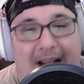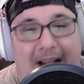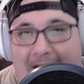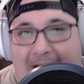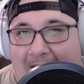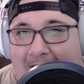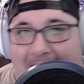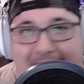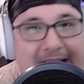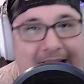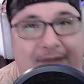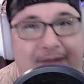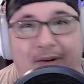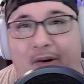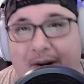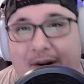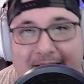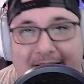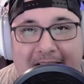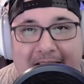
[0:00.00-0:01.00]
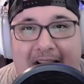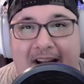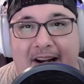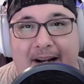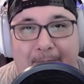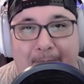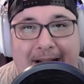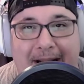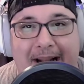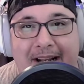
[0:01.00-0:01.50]
and they've already got
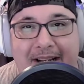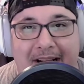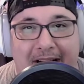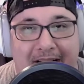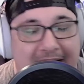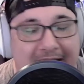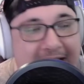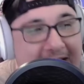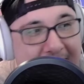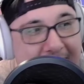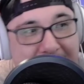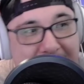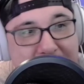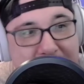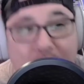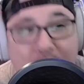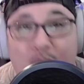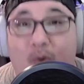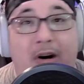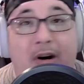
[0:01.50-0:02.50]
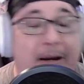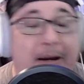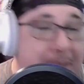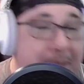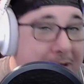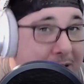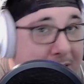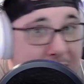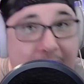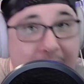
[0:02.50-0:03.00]
an opinion. If you want
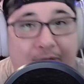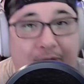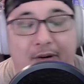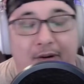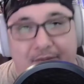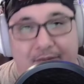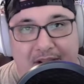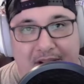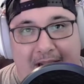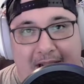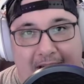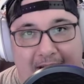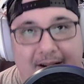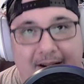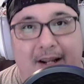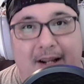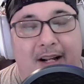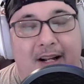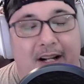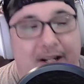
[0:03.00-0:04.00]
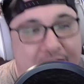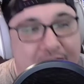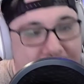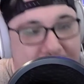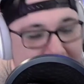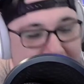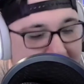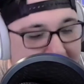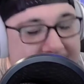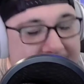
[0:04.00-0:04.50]
proof of that,
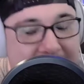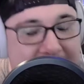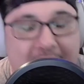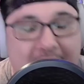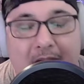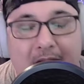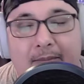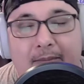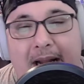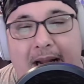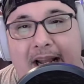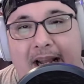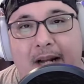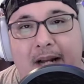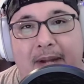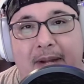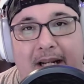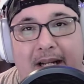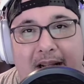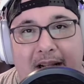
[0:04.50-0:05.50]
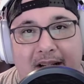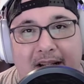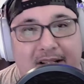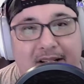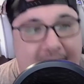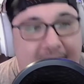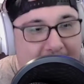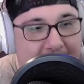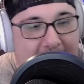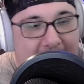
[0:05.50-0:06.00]
just go to my anime
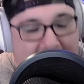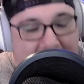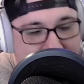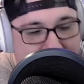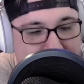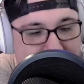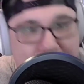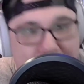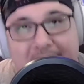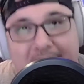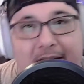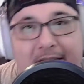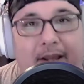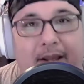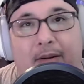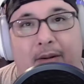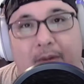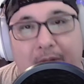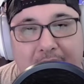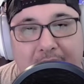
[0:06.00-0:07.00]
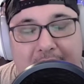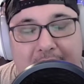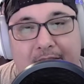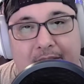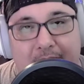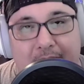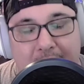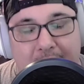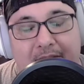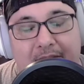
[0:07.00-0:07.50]
list and read through
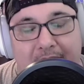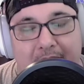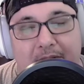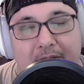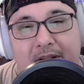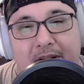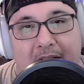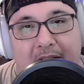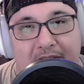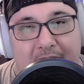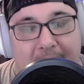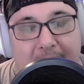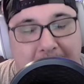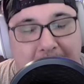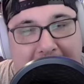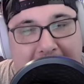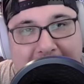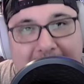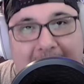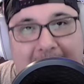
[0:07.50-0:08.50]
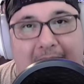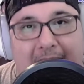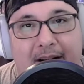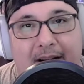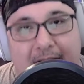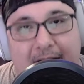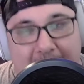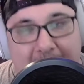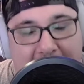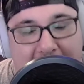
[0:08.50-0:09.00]
the review section. My
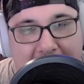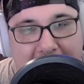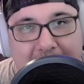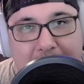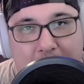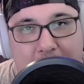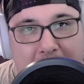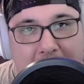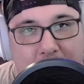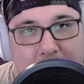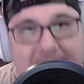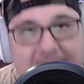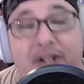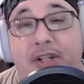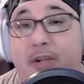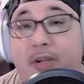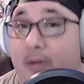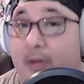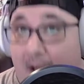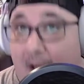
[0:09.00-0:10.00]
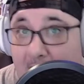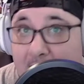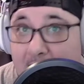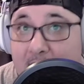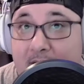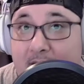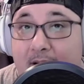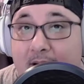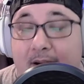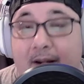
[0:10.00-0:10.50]
God, I wish you
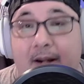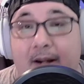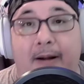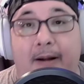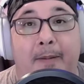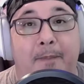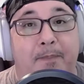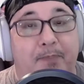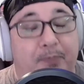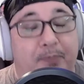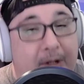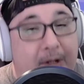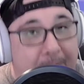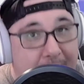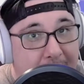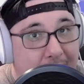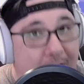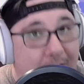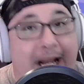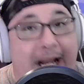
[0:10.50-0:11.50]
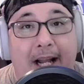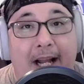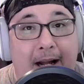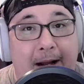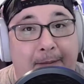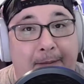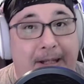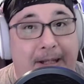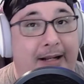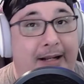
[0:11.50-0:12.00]
luck. Pray
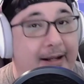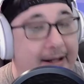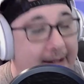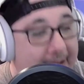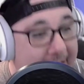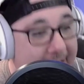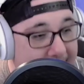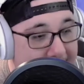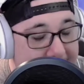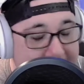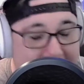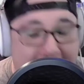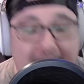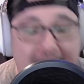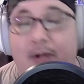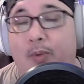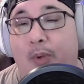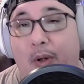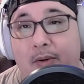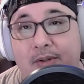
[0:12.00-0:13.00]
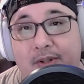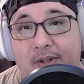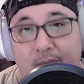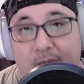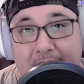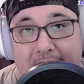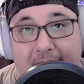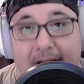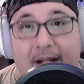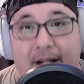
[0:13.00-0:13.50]
up, take a
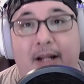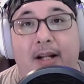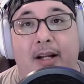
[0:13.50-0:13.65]
rosary,